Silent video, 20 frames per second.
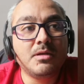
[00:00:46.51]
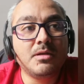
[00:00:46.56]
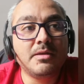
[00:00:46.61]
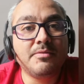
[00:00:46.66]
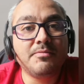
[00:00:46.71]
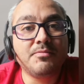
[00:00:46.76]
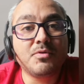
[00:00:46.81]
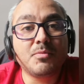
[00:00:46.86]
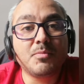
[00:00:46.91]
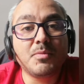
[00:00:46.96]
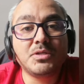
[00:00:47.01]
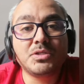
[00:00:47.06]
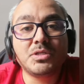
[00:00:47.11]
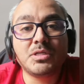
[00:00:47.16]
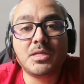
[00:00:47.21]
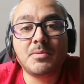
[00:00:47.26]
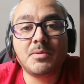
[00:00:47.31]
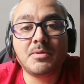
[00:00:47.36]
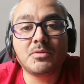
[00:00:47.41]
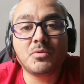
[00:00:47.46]

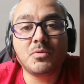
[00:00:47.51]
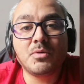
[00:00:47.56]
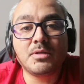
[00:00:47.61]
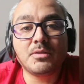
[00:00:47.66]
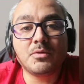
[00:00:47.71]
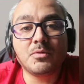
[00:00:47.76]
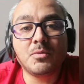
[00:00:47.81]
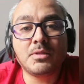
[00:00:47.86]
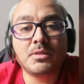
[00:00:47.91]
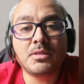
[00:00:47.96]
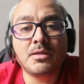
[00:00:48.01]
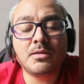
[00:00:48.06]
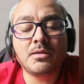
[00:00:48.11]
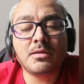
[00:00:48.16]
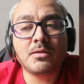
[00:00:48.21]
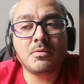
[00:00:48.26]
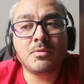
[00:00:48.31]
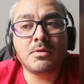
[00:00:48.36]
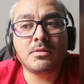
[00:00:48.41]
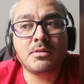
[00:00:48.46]
information about what
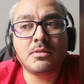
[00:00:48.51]
I